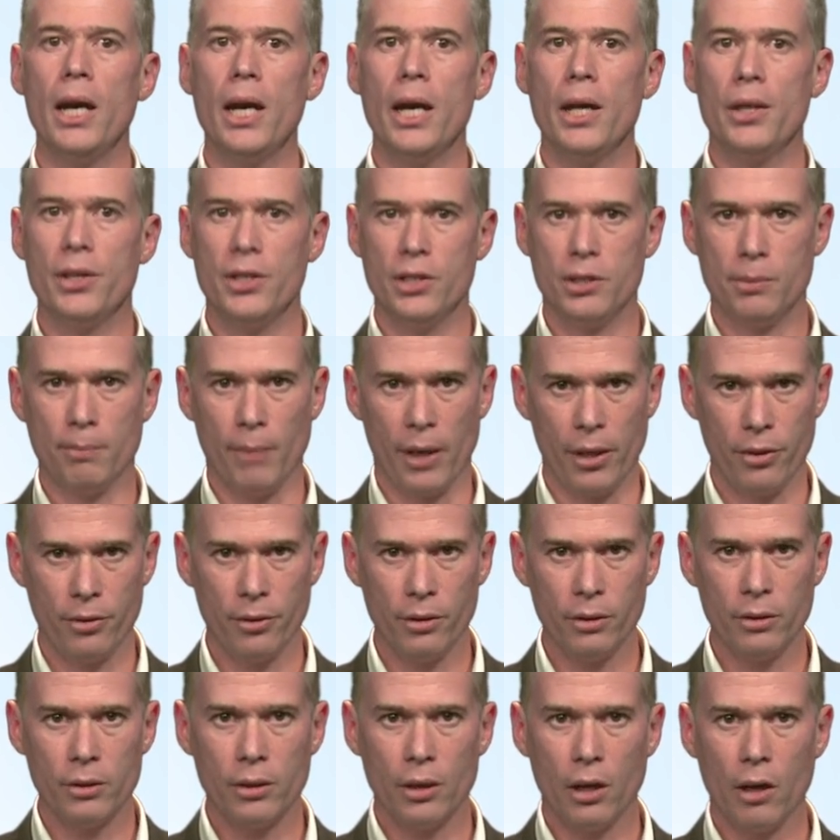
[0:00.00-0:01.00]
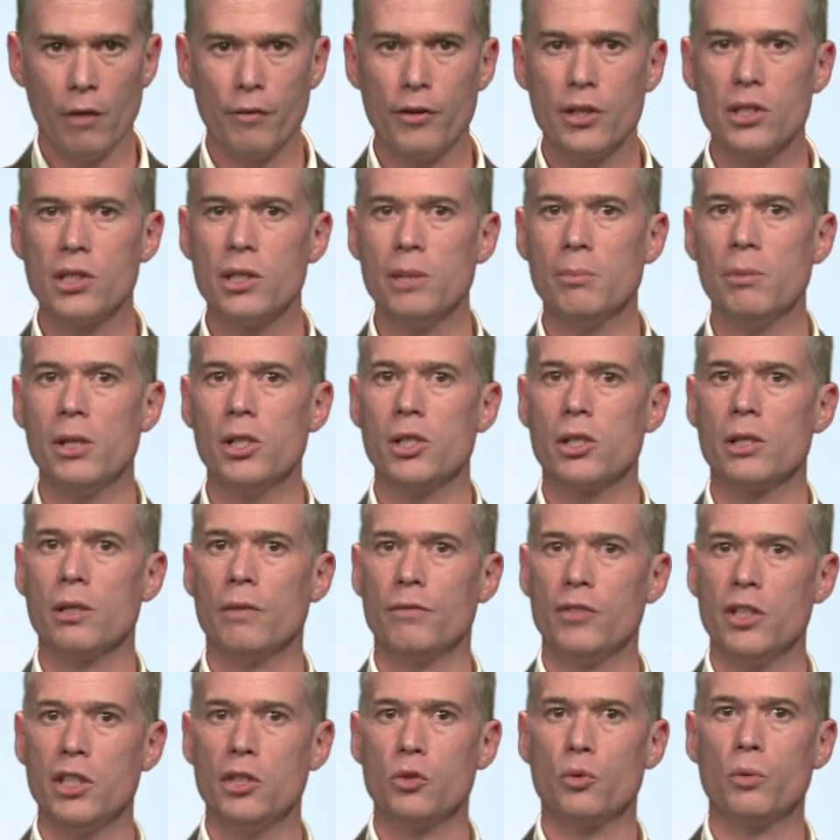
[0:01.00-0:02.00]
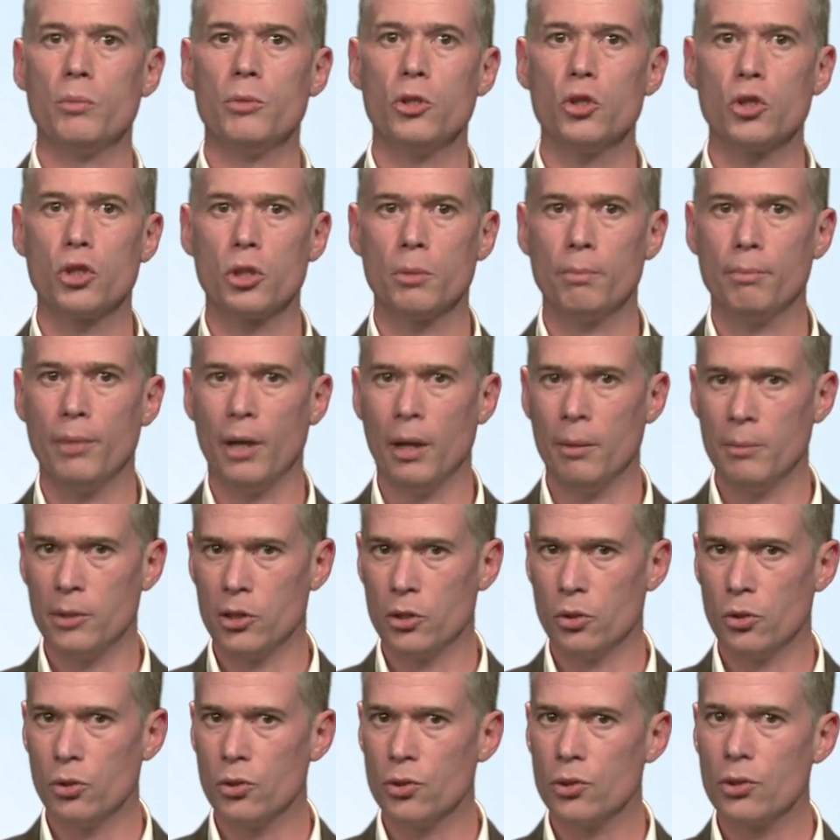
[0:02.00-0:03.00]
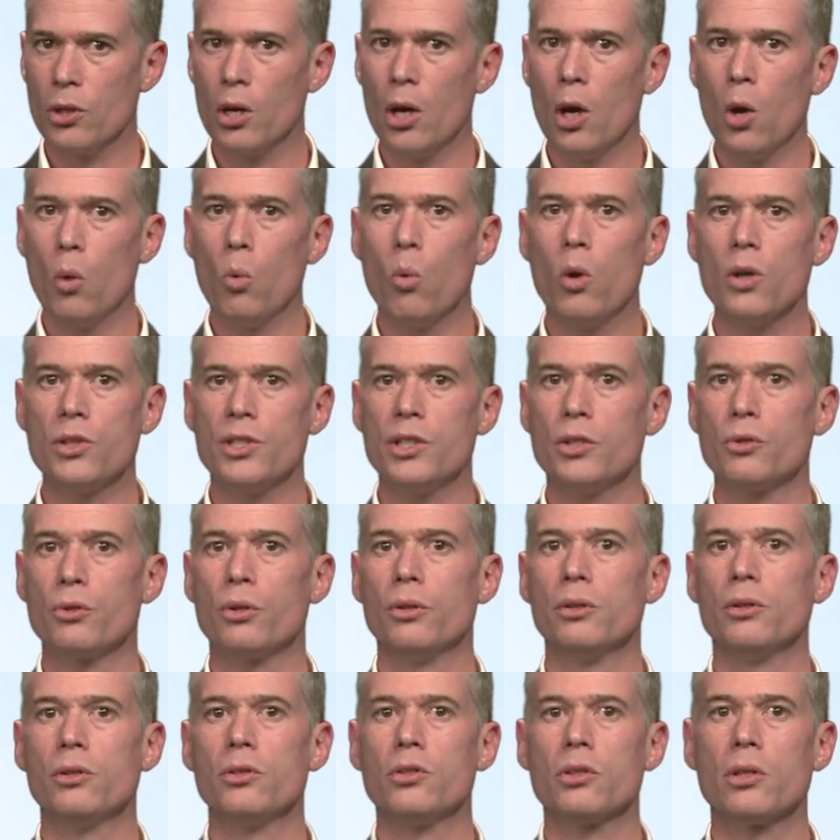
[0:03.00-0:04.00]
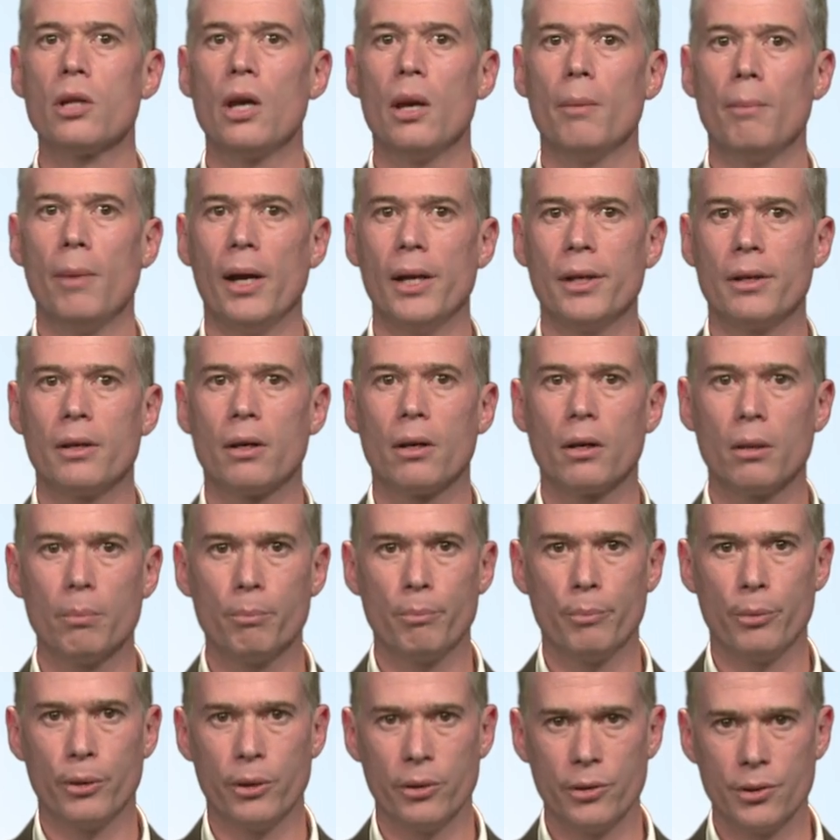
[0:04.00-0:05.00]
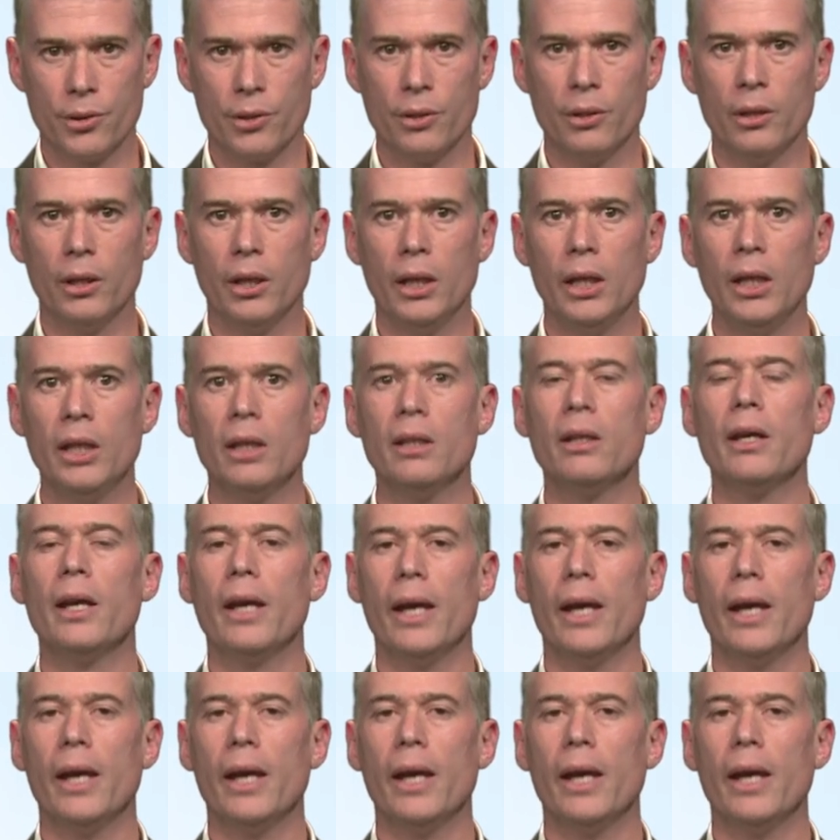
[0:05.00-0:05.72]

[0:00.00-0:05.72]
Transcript: This method of estimation of distribution parameters was introduced by Carl Persson in